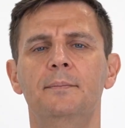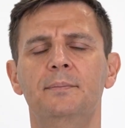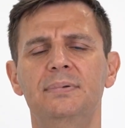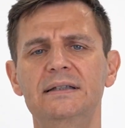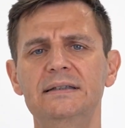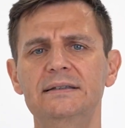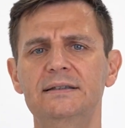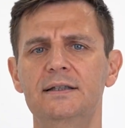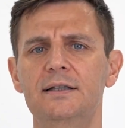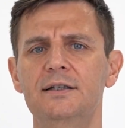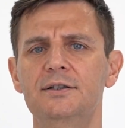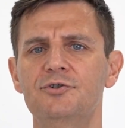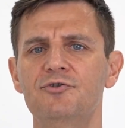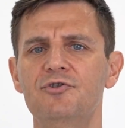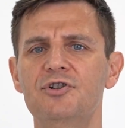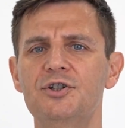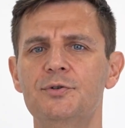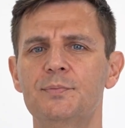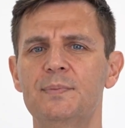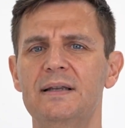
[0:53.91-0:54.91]

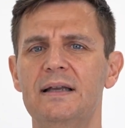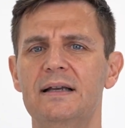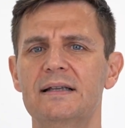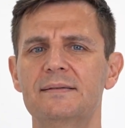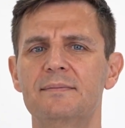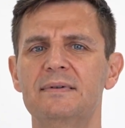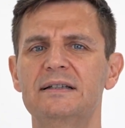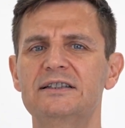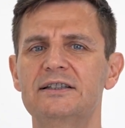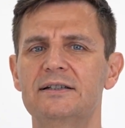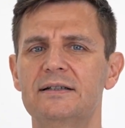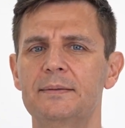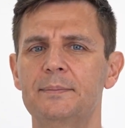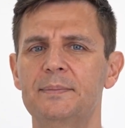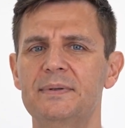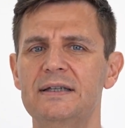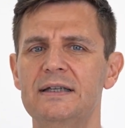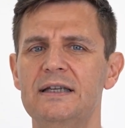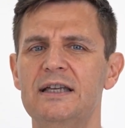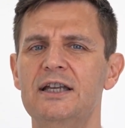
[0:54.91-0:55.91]
Platelet-rich plasma
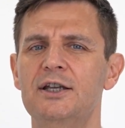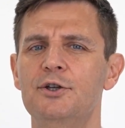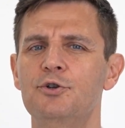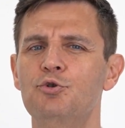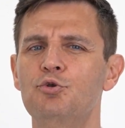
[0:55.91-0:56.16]
therapy